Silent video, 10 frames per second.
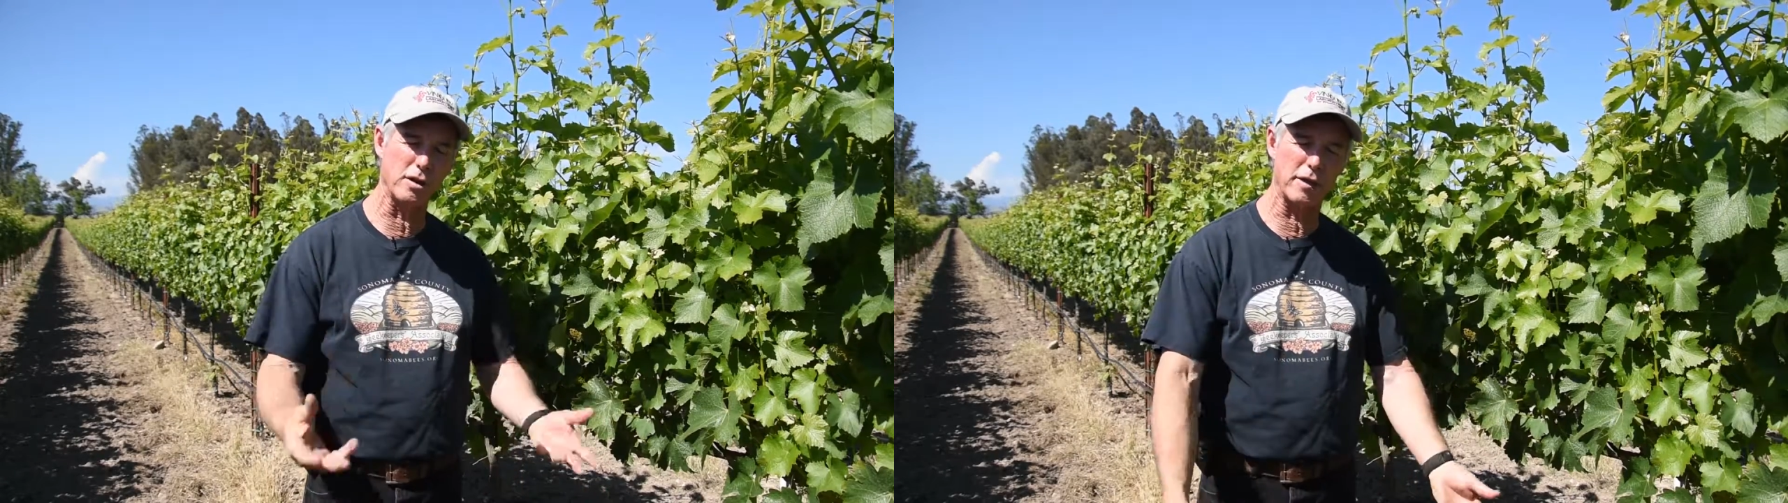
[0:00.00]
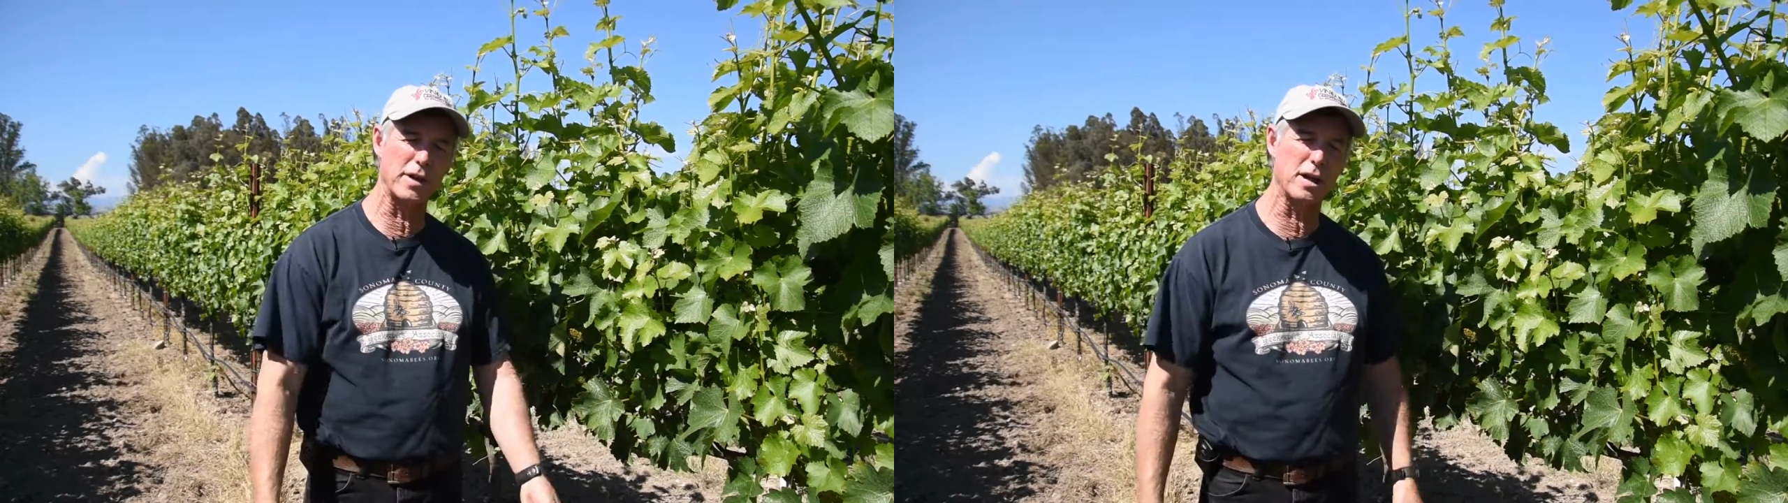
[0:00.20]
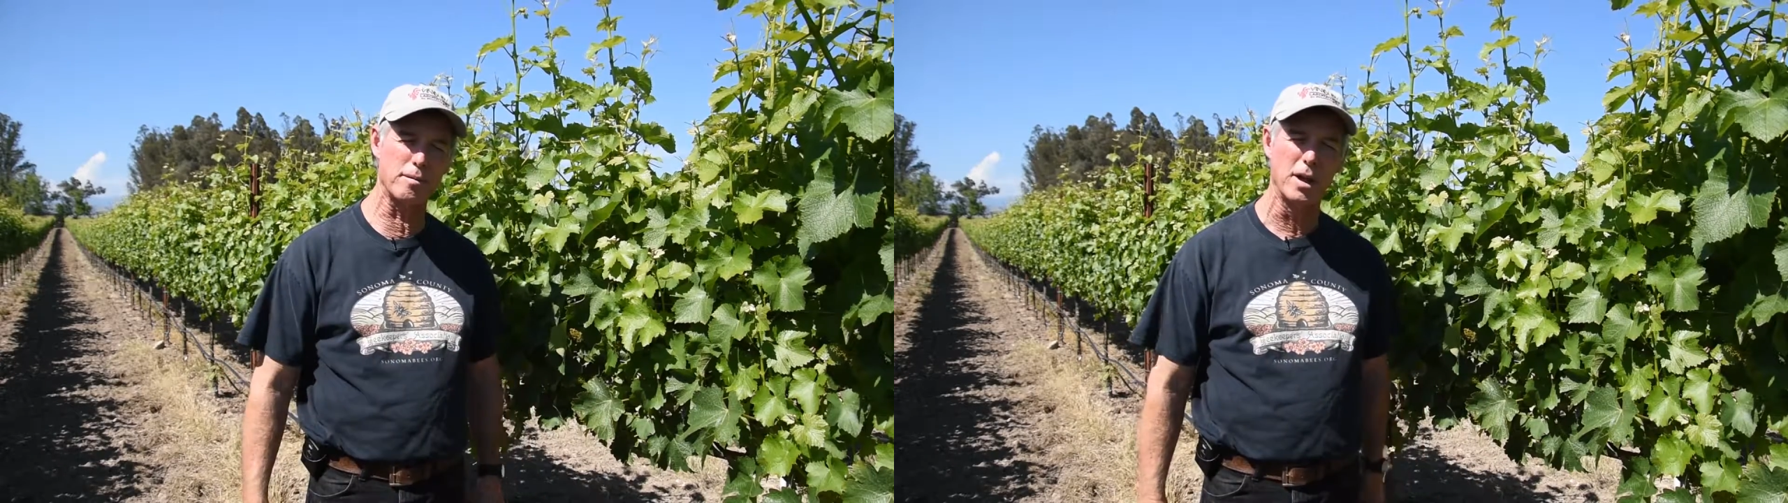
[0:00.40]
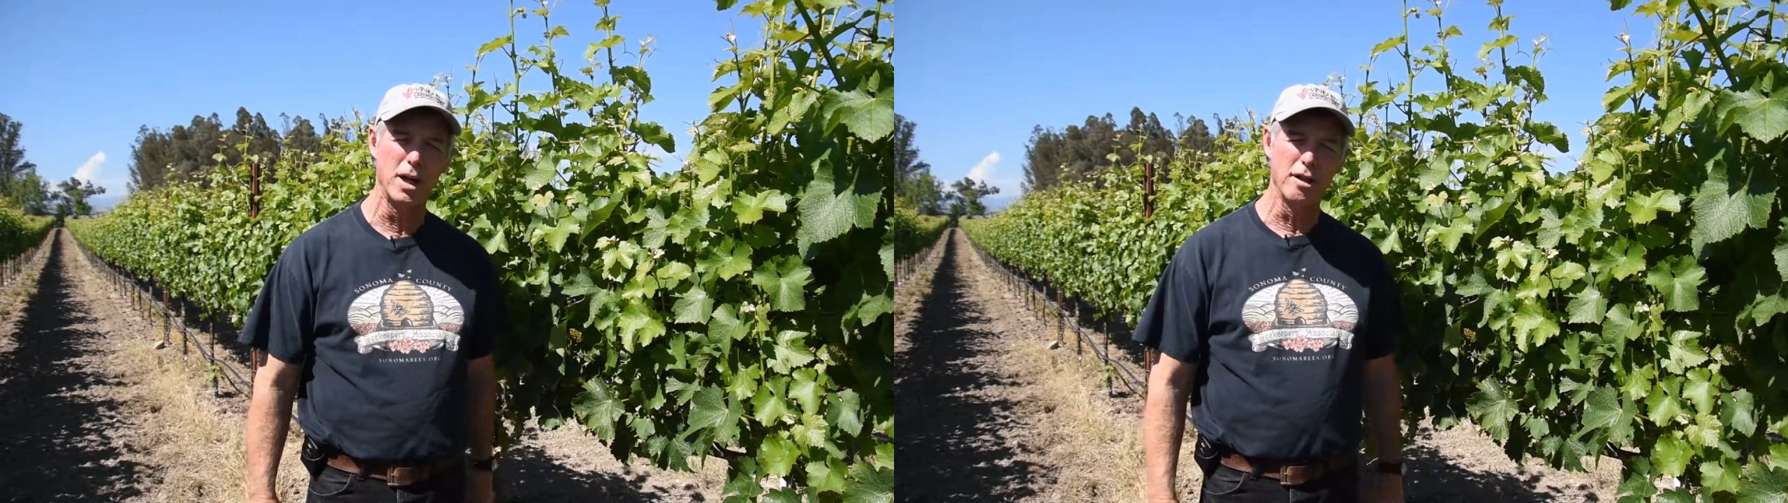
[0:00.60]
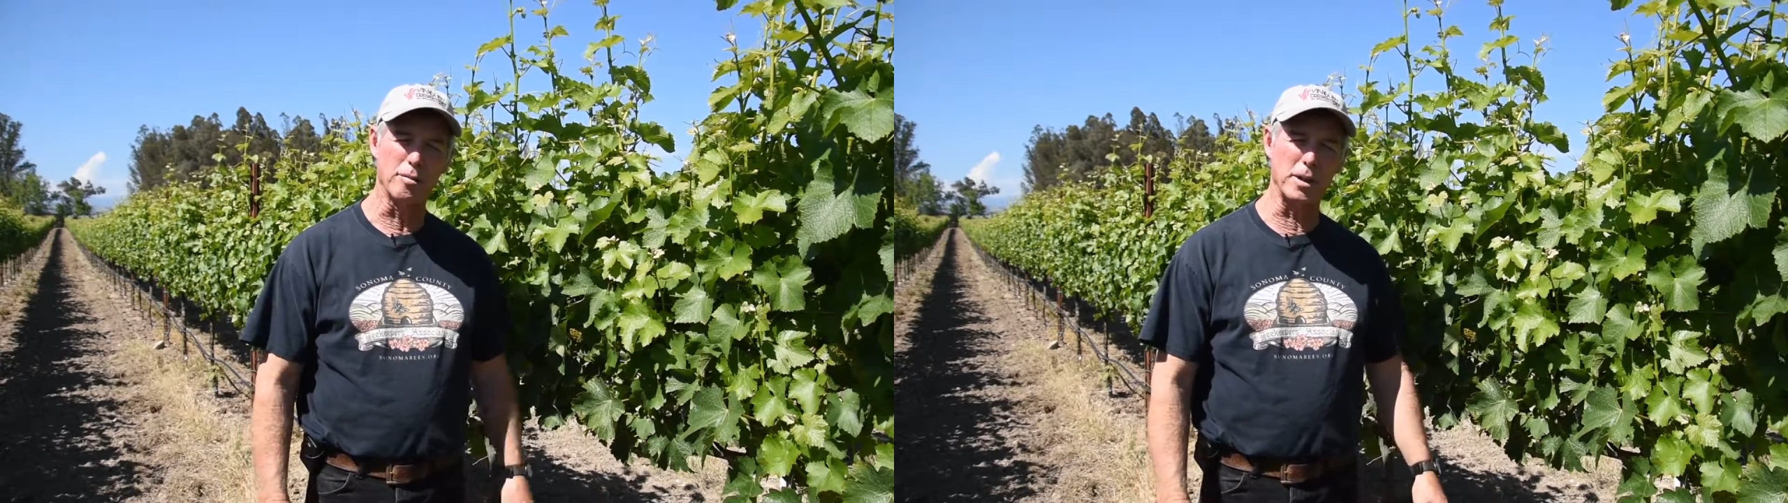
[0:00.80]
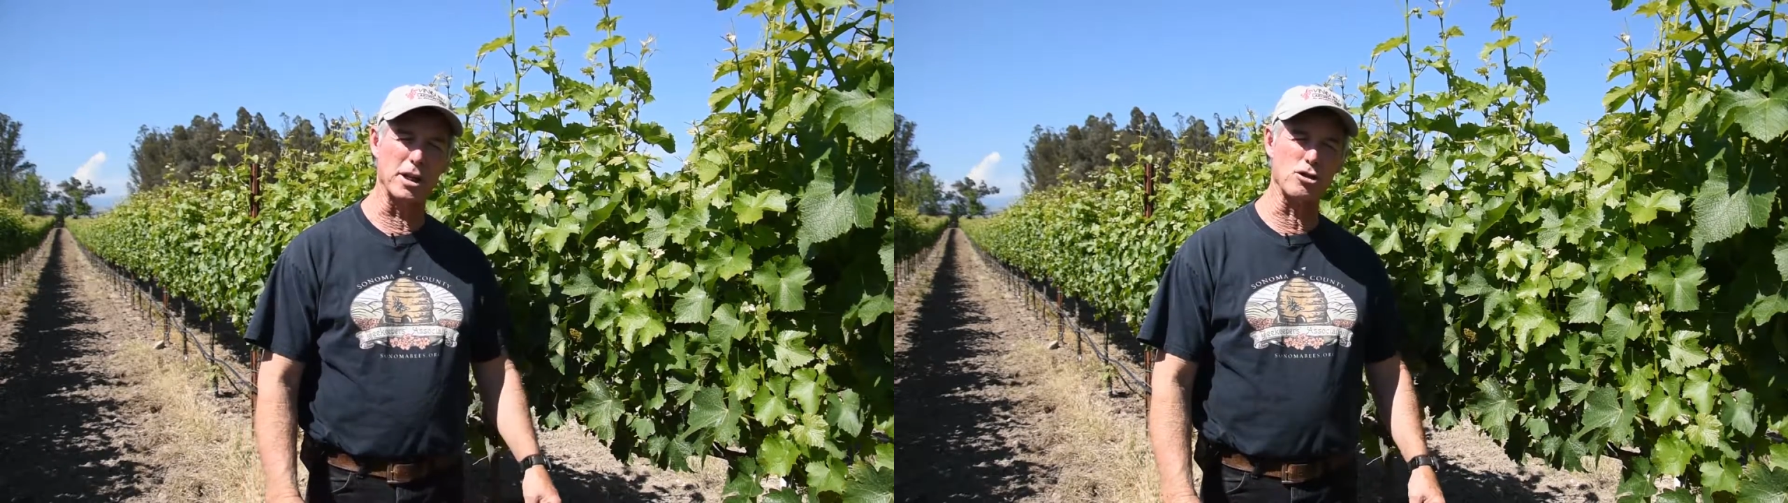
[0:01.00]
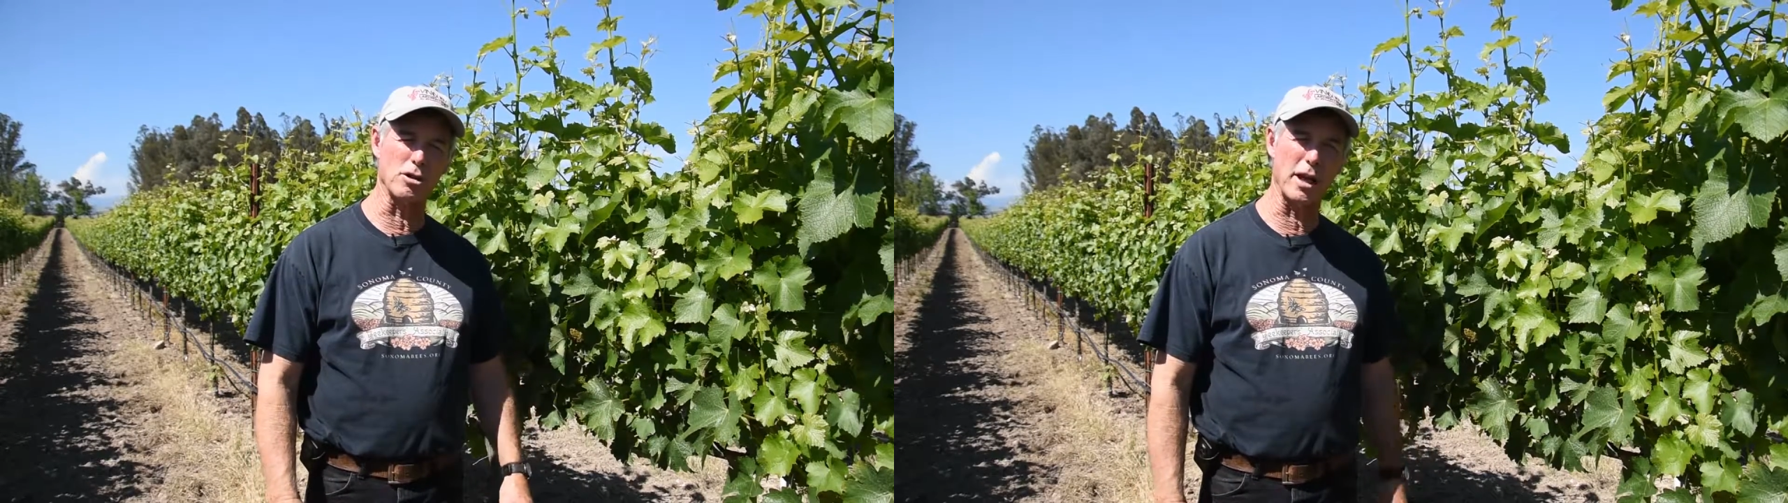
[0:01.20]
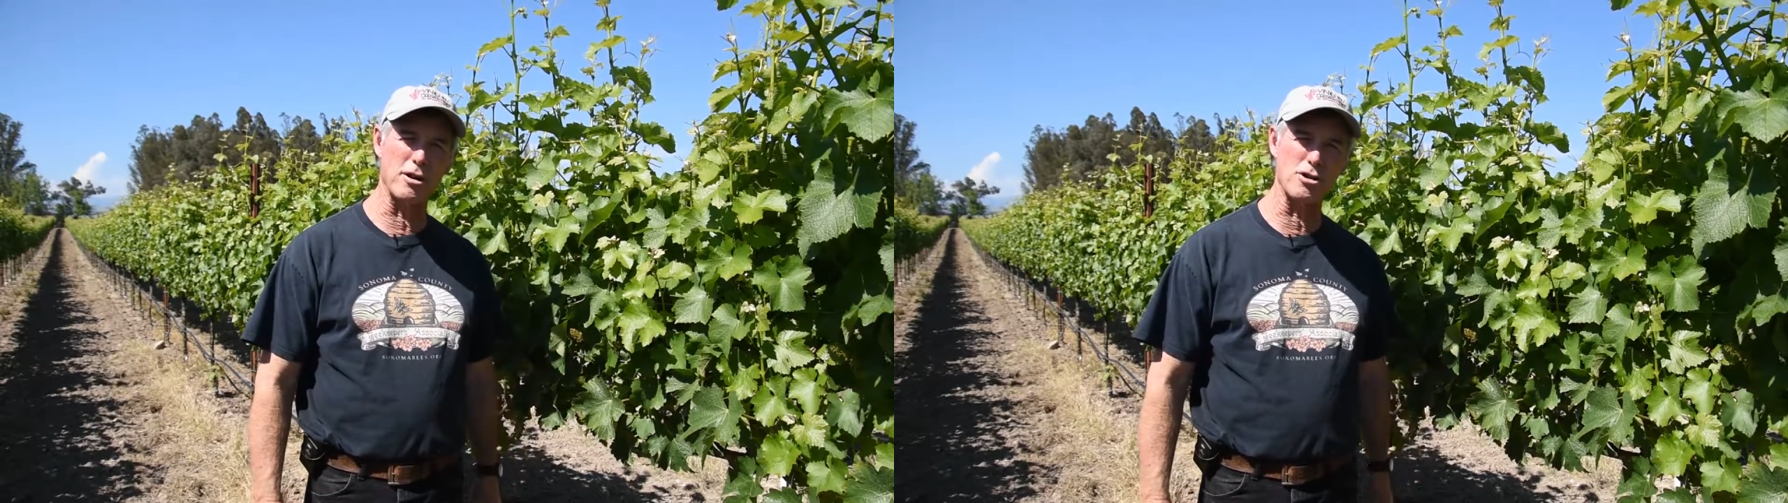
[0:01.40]
You're giving them some
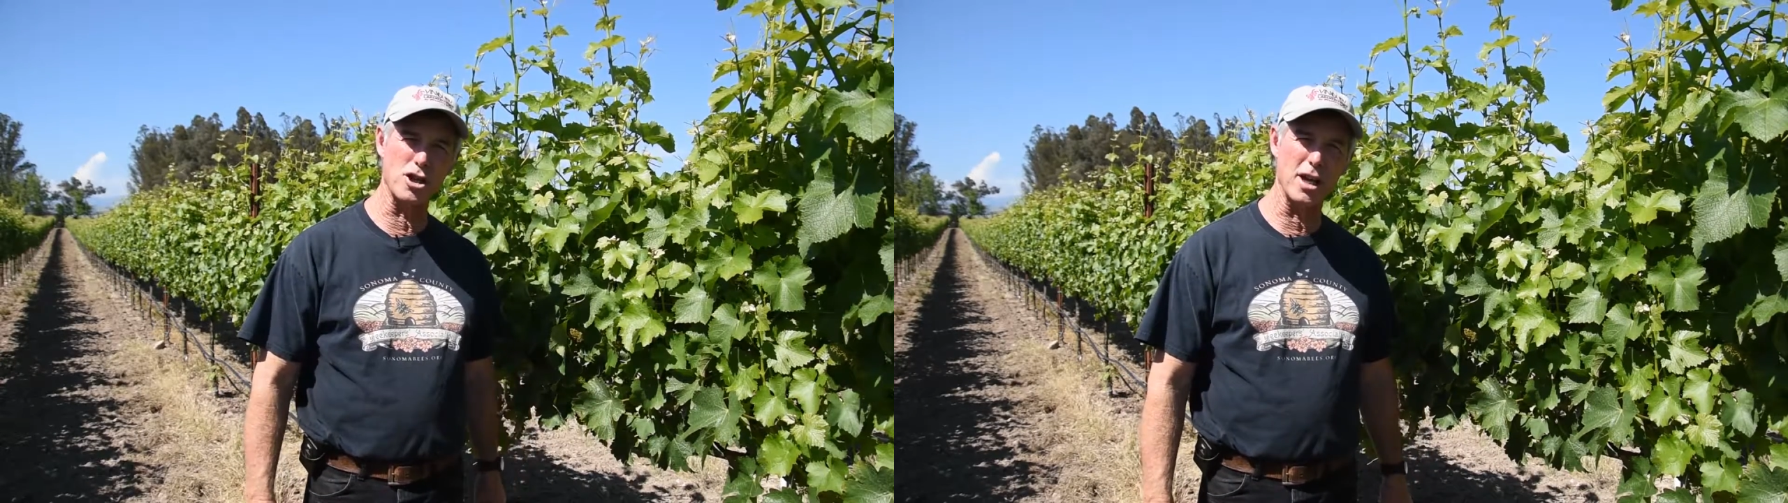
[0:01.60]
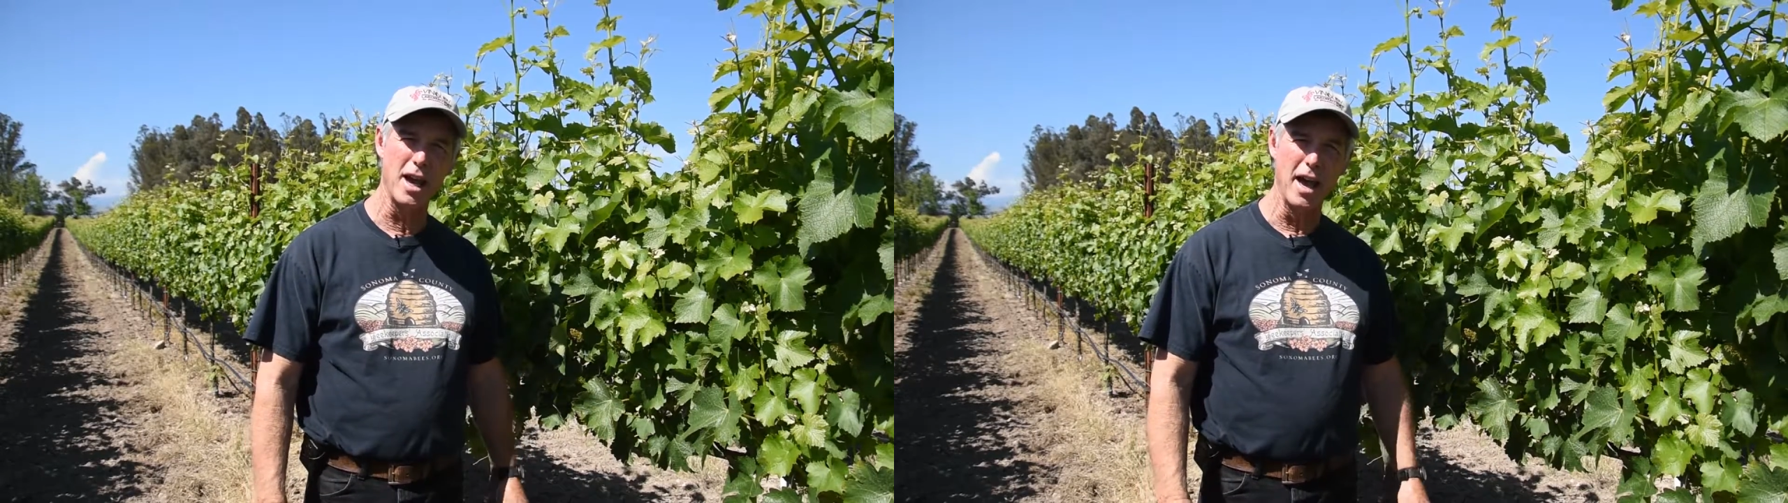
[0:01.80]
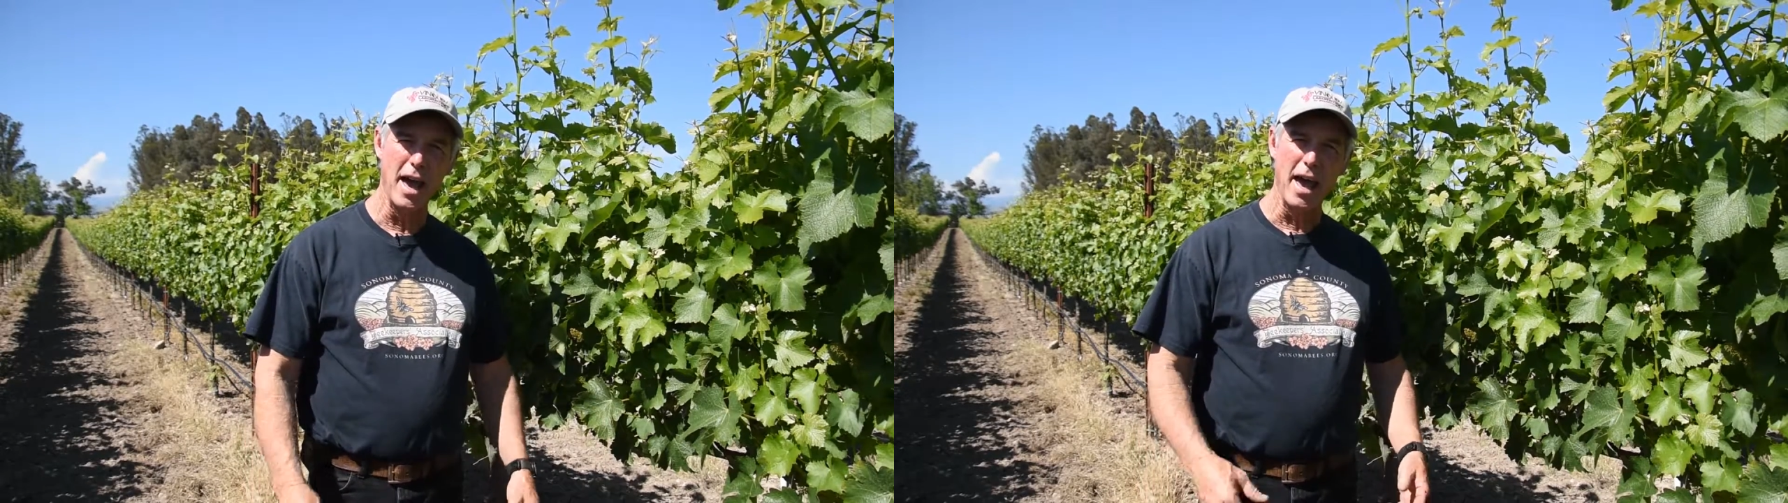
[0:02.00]
additional energy.